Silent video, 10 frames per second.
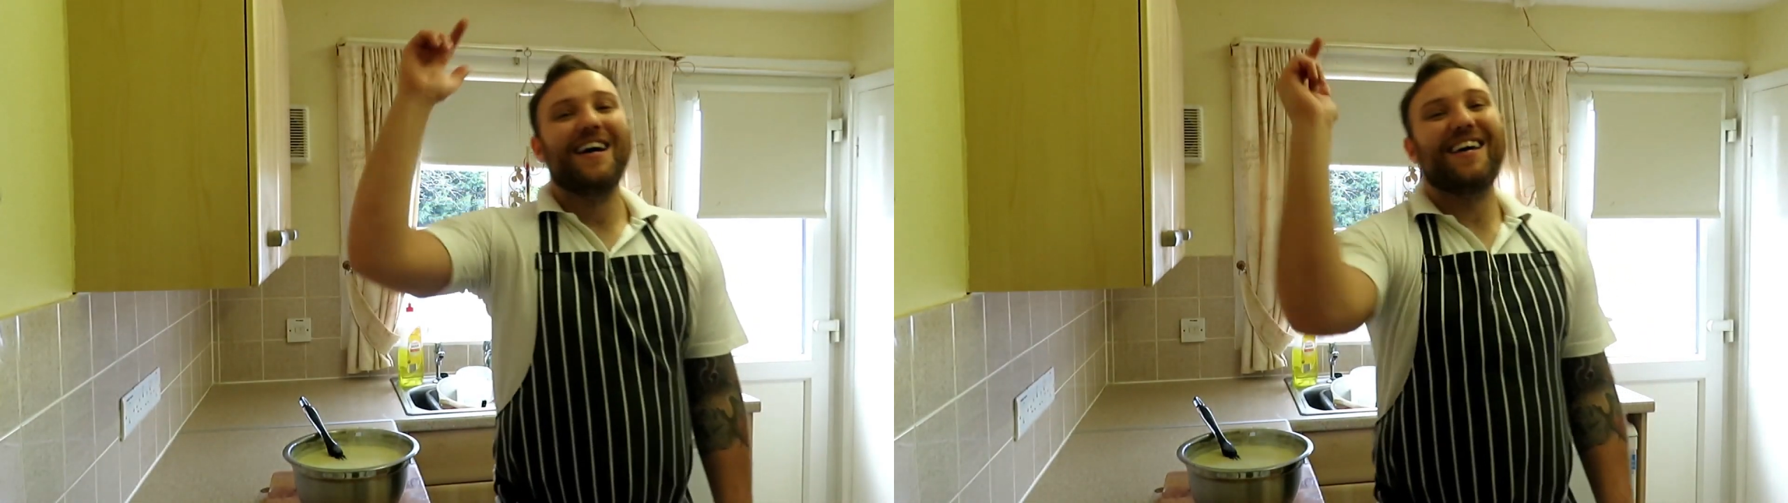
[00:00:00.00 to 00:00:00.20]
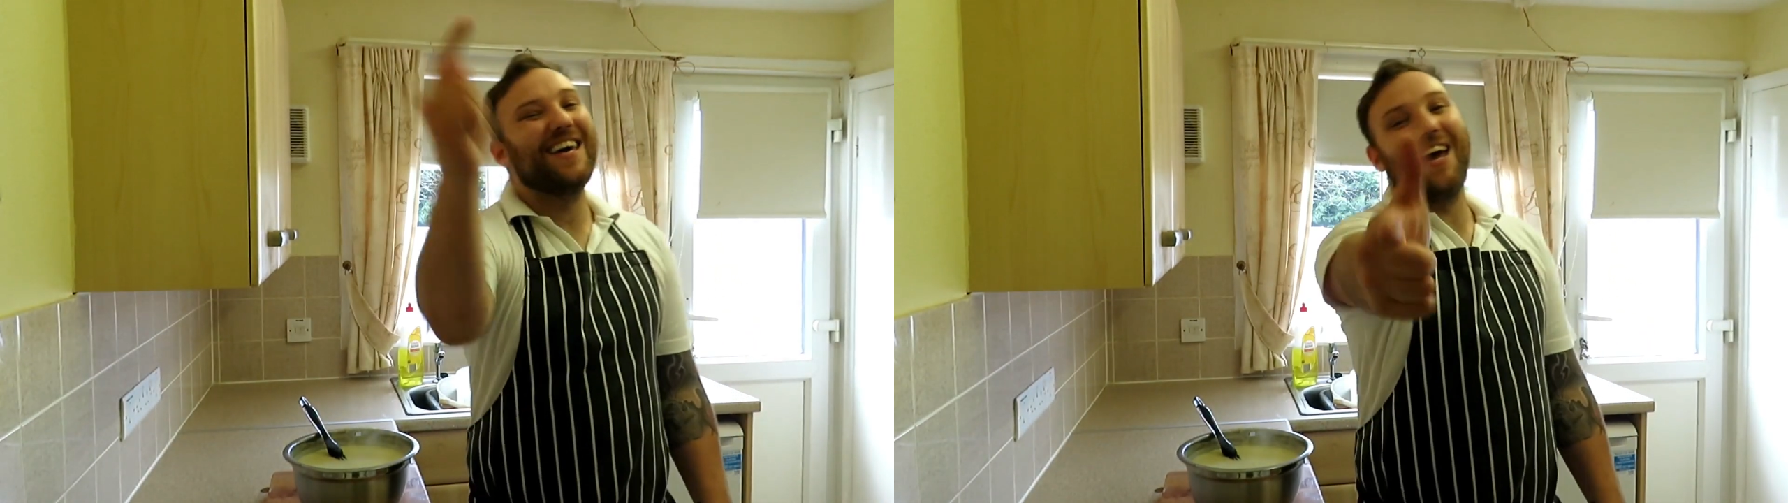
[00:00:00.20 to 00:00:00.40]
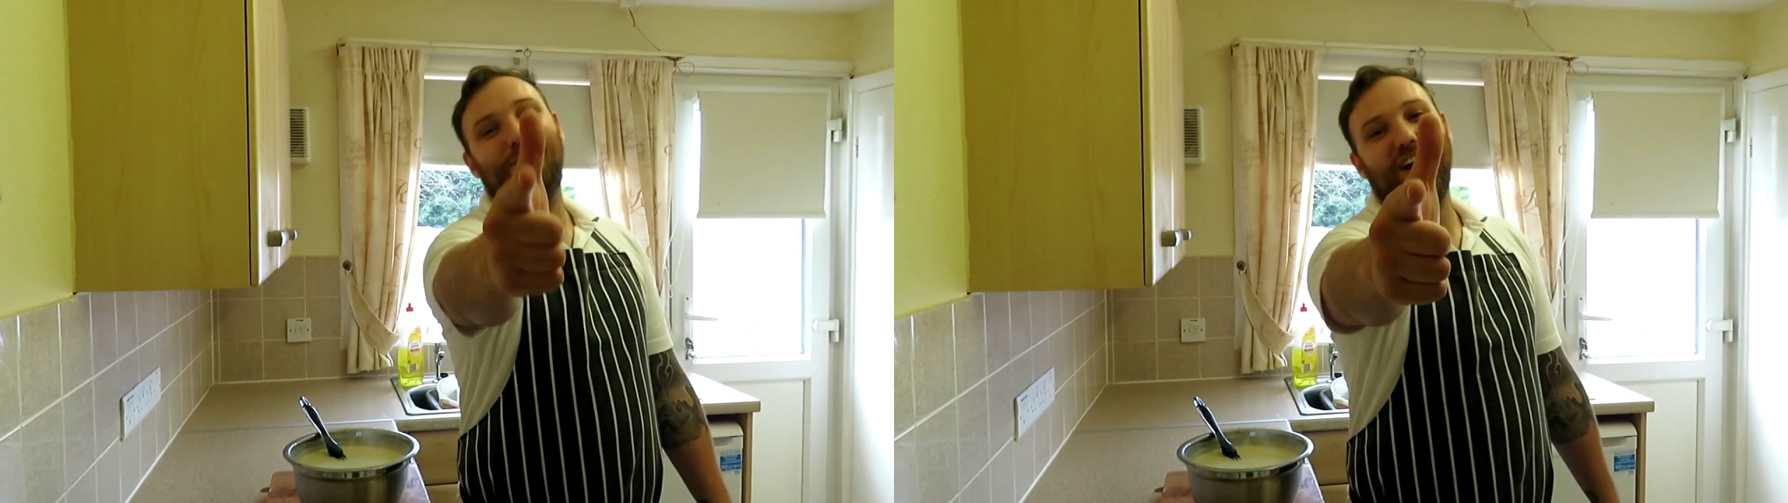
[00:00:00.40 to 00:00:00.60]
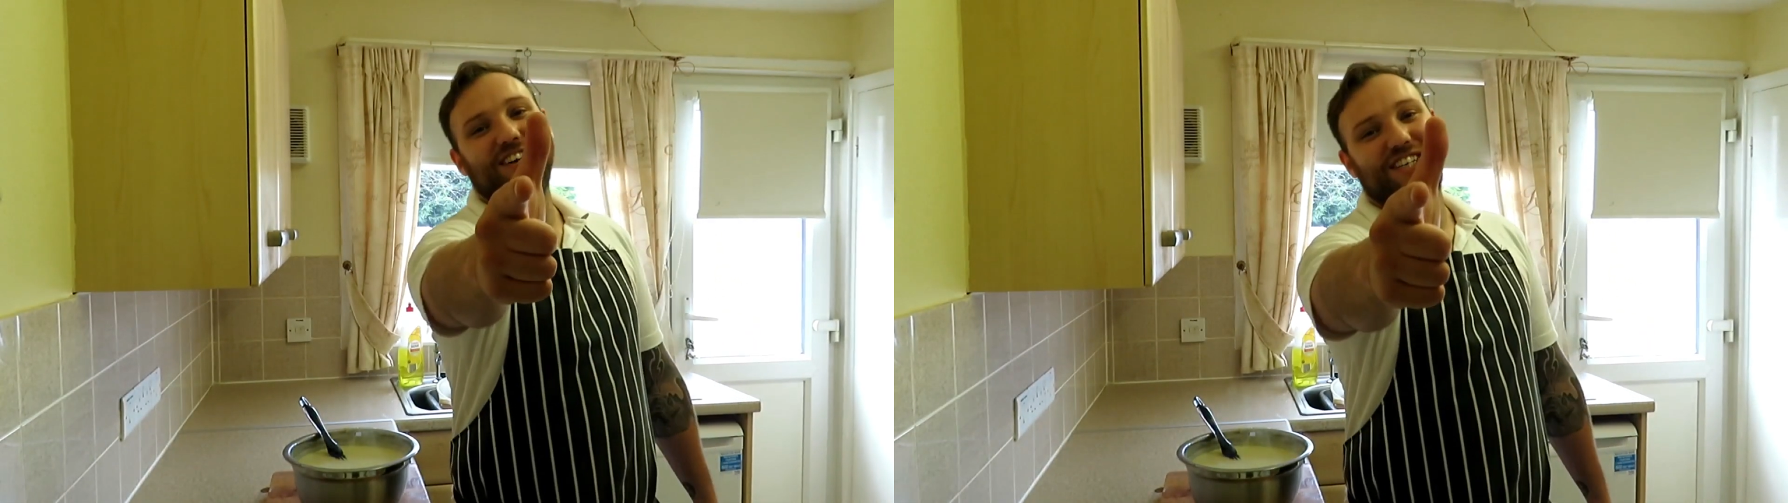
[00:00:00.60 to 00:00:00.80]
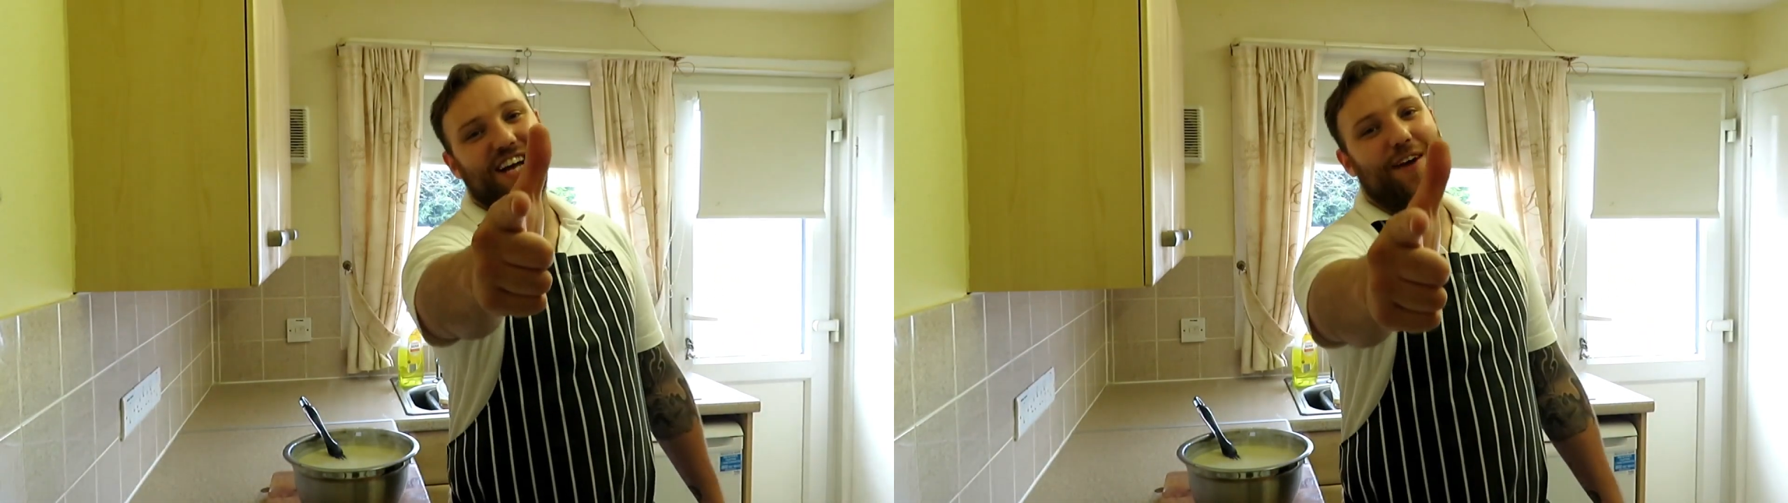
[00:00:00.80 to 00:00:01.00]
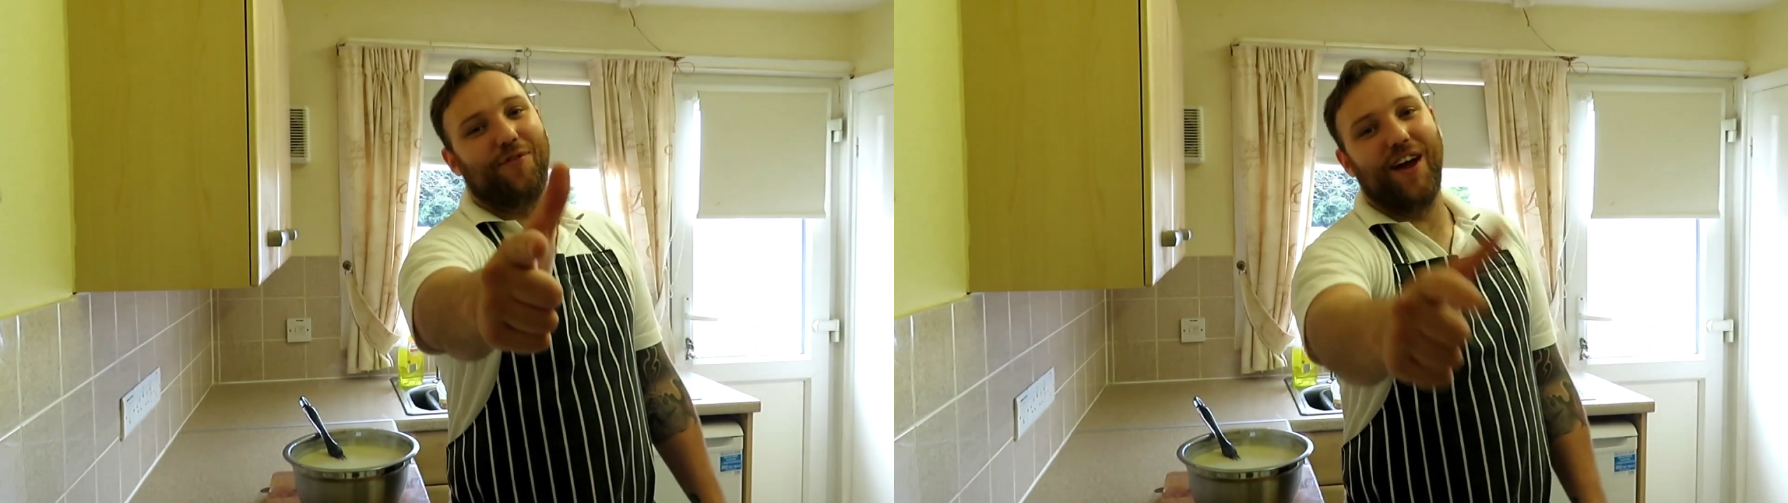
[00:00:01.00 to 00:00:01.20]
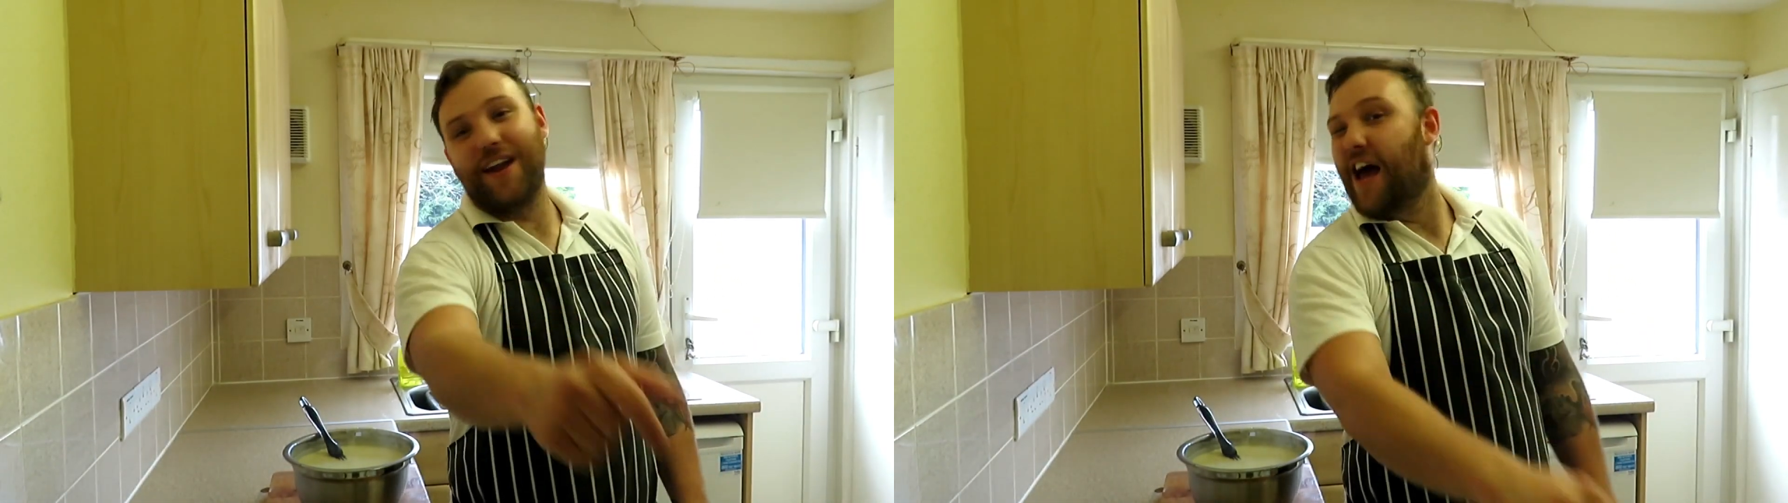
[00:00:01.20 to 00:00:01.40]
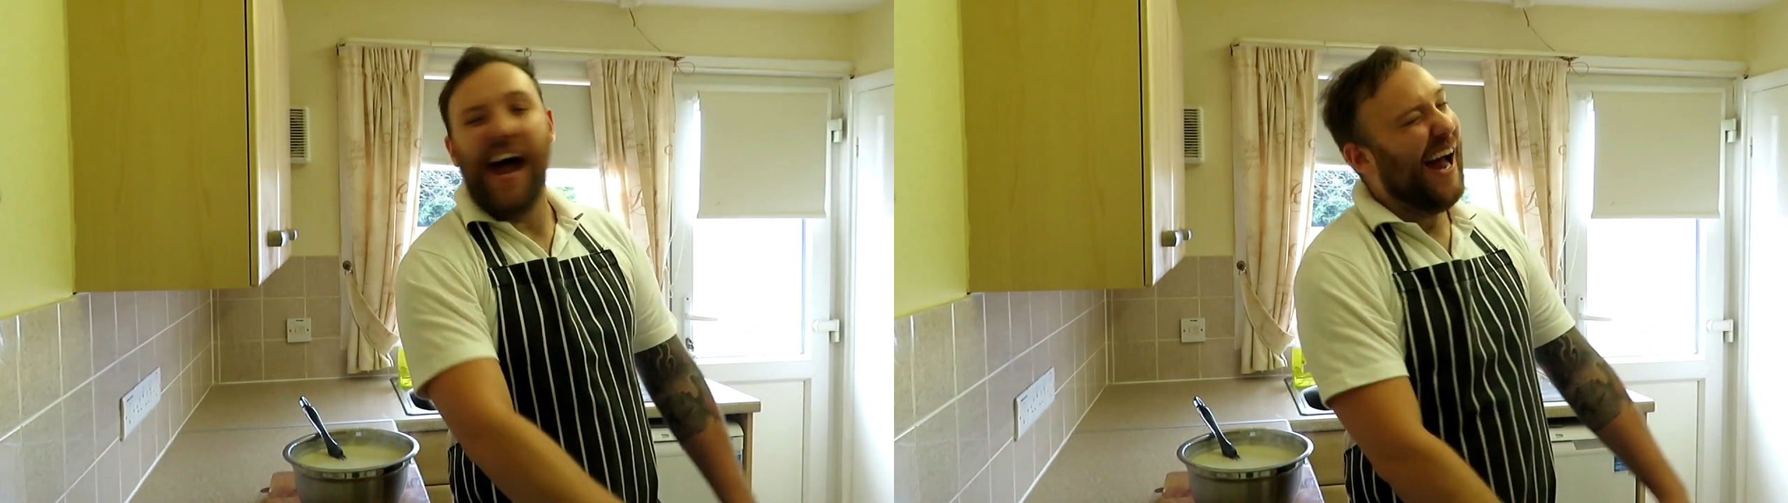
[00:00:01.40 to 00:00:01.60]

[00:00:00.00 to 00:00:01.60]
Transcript: Keep on chefing.